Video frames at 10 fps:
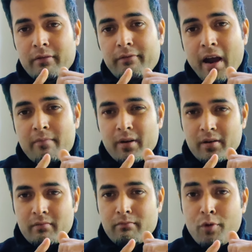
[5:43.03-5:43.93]

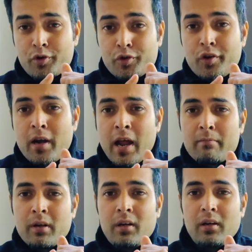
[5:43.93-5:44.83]
Fiber, most
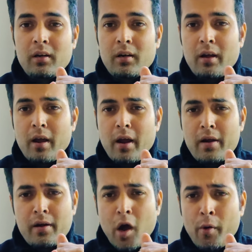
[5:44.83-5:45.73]
reliable,
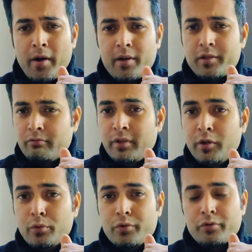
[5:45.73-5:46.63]
and nowadays we
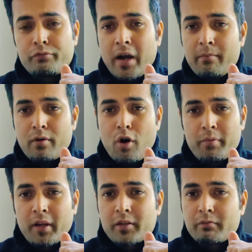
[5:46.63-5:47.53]
use fiber
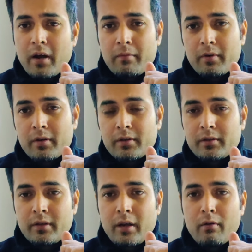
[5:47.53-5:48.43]
optics fiber,
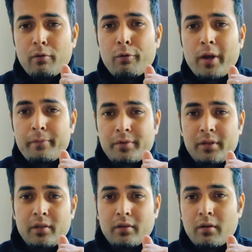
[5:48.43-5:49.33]

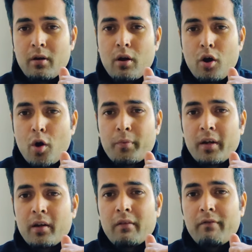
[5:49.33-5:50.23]
OFC,
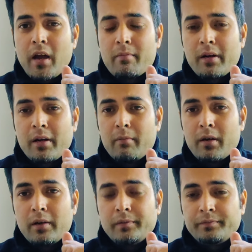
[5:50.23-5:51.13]
optical fiber
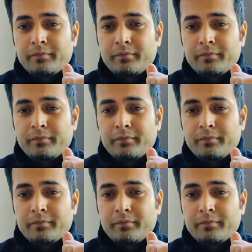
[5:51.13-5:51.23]
cable.